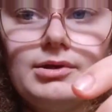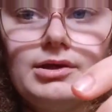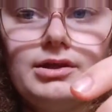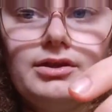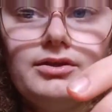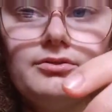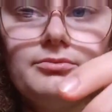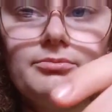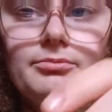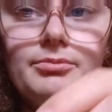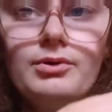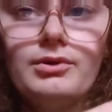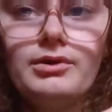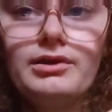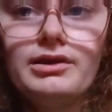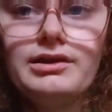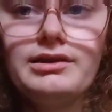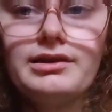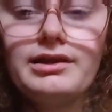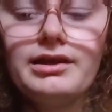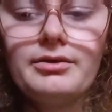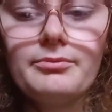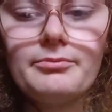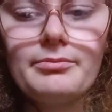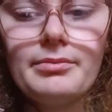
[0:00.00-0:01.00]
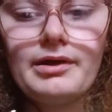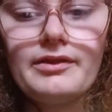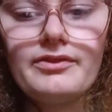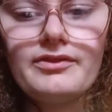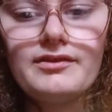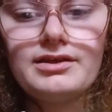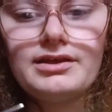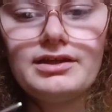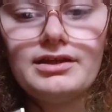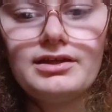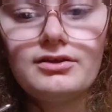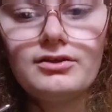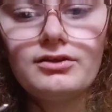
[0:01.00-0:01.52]
but you pull it like by the
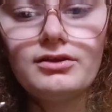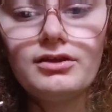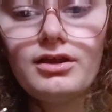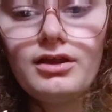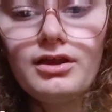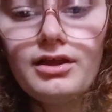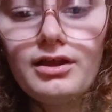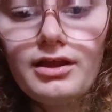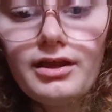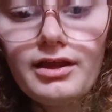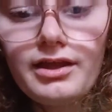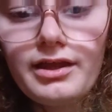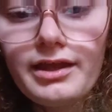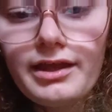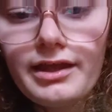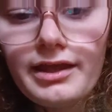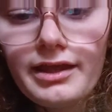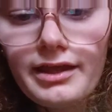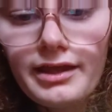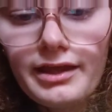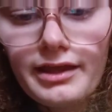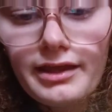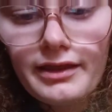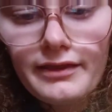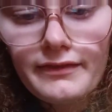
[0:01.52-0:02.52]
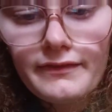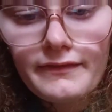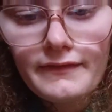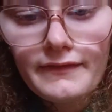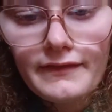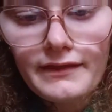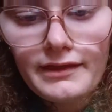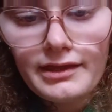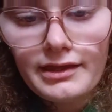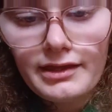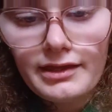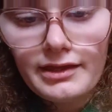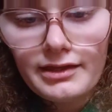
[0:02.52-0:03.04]
needle, and
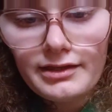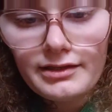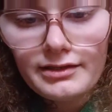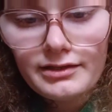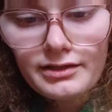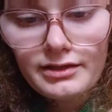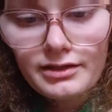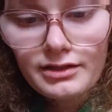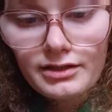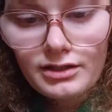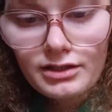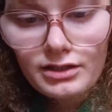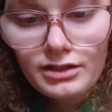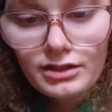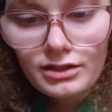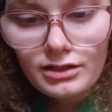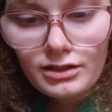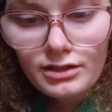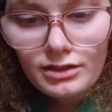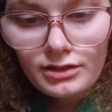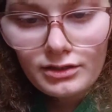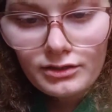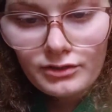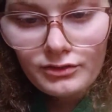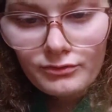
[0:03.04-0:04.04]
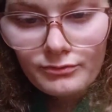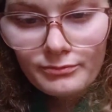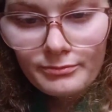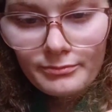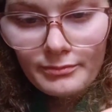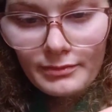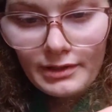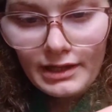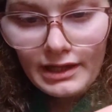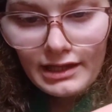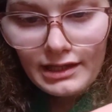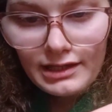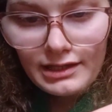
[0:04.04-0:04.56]
then
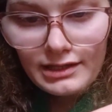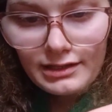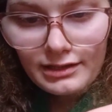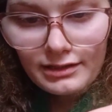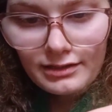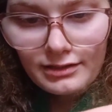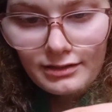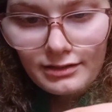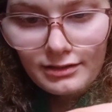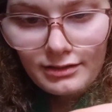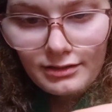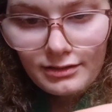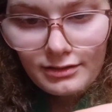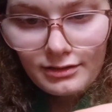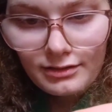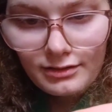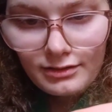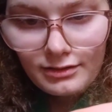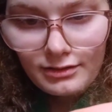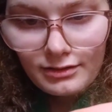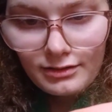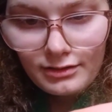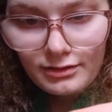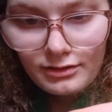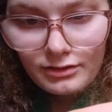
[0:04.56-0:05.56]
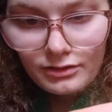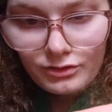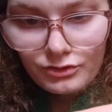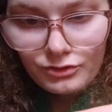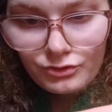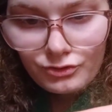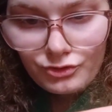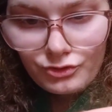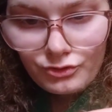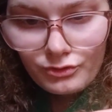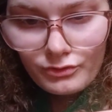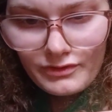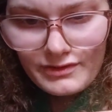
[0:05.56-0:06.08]
you
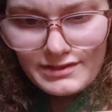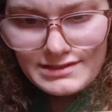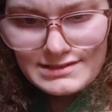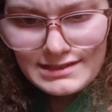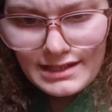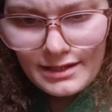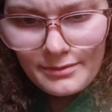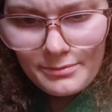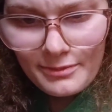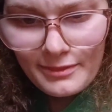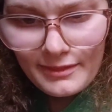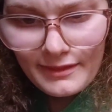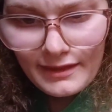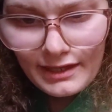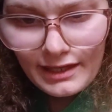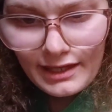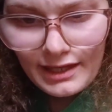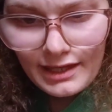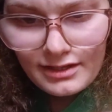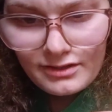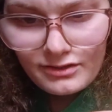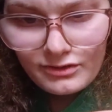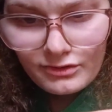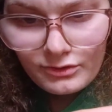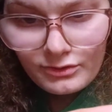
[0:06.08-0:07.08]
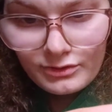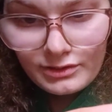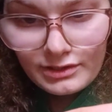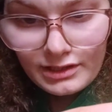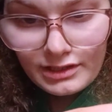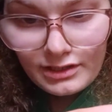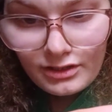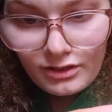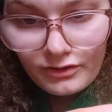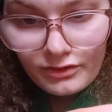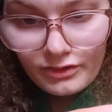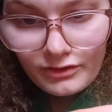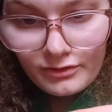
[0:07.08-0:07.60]
do the same thing as you
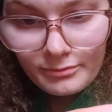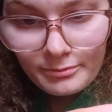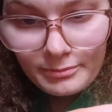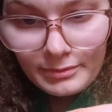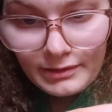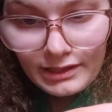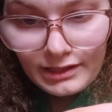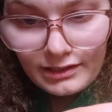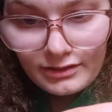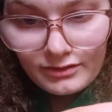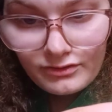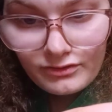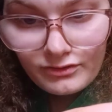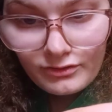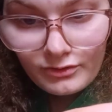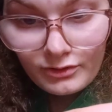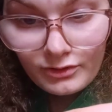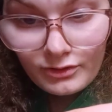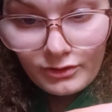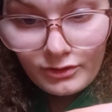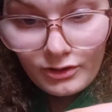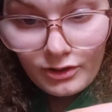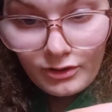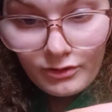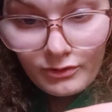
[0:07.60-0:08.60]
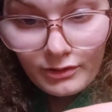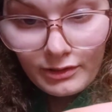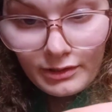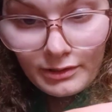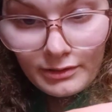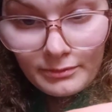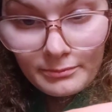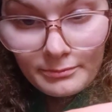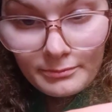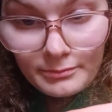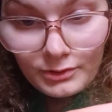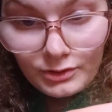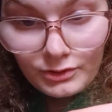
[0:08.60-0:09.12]
did on the pink. So you go
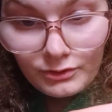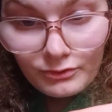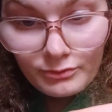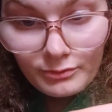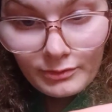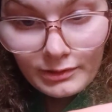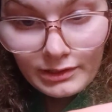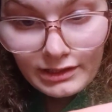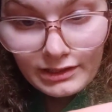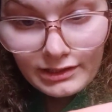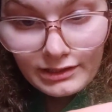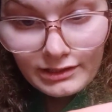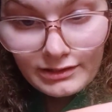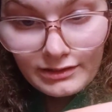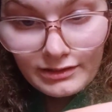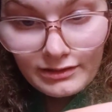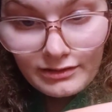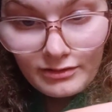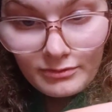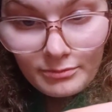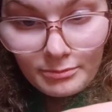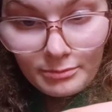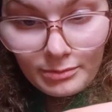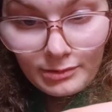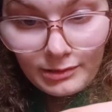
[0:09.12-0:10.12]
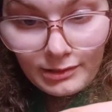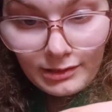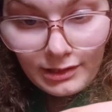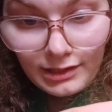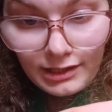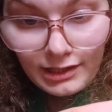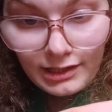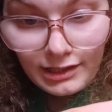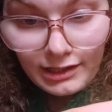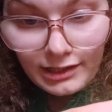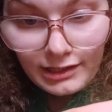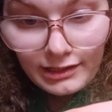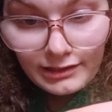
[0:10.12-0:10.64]
in between the
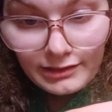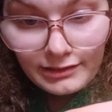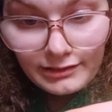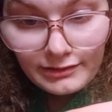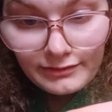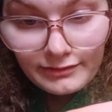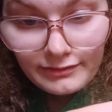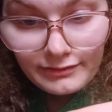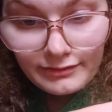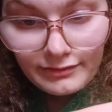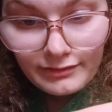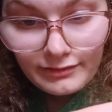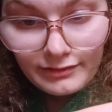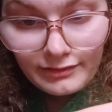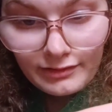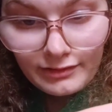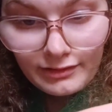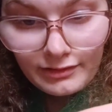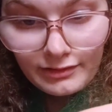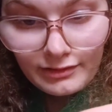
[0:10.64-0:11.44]
plies,